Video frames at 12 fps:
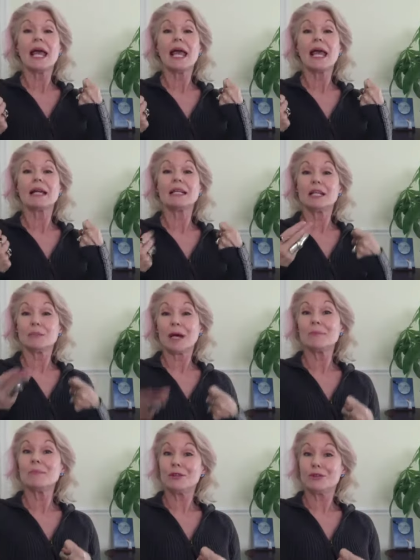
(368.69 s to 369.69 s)
And in
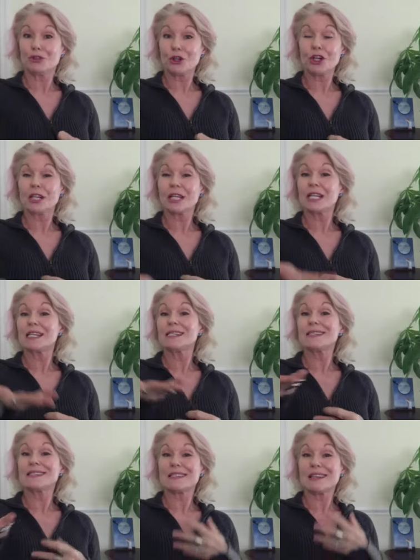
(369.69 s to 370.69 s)
my
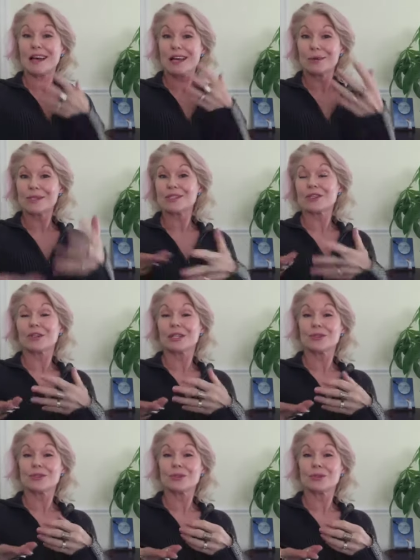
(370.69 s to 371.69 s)
mid-30s, I was
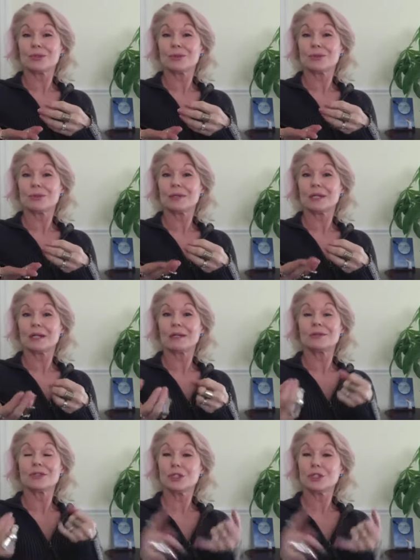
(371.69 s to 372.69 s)
starting to
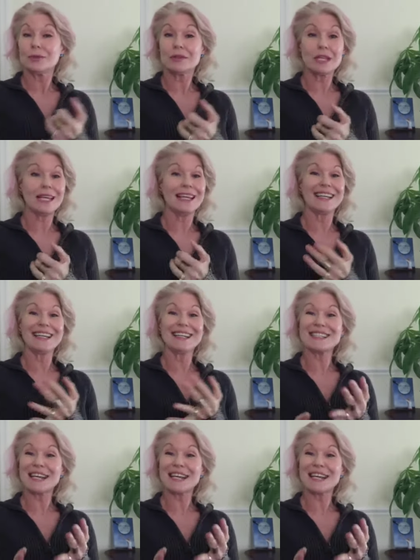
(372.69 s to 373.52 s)
do things.